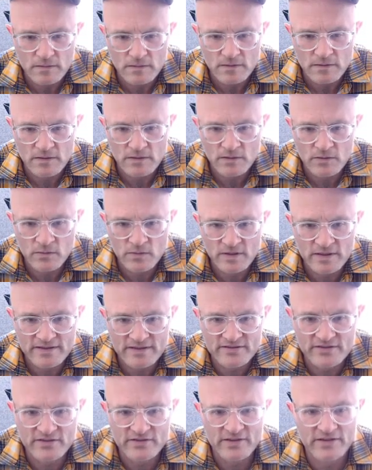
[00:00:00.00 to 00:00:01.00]
You know what? Let's
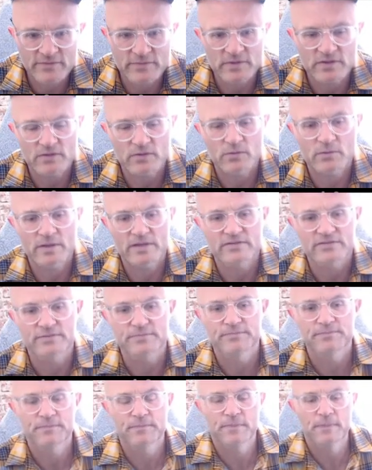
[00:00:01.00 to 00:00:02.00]
just give him a little question.
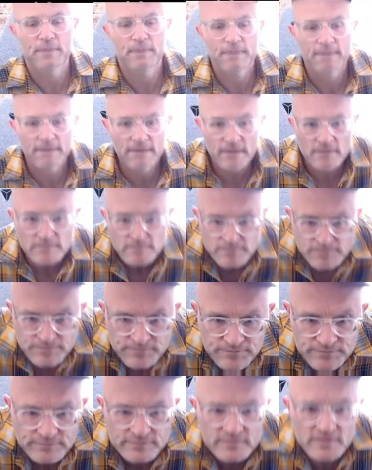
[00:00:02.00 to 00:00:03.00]

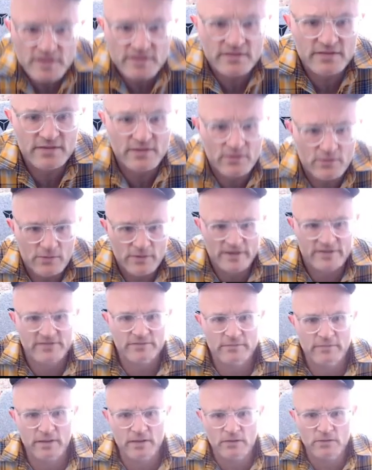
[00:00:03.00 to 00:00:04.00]
Just a little question,
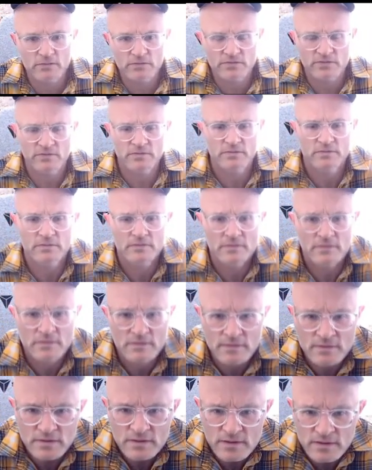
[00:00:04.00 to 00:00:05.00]
boss.
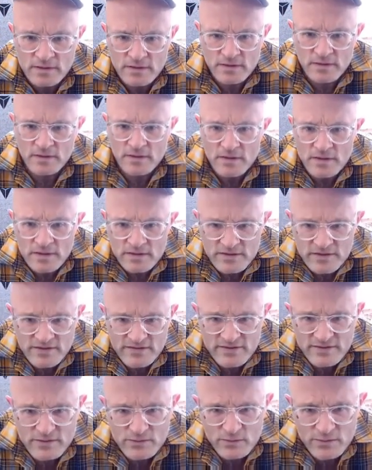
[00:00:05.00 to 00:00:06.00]
Just
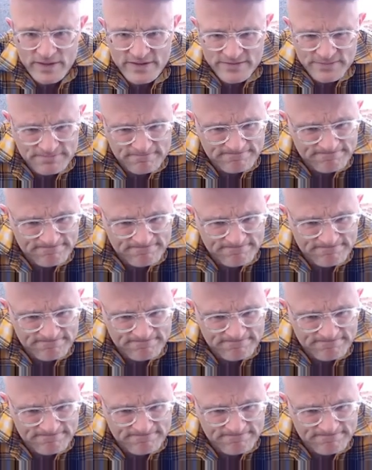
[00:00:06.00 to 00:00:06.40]
a little question.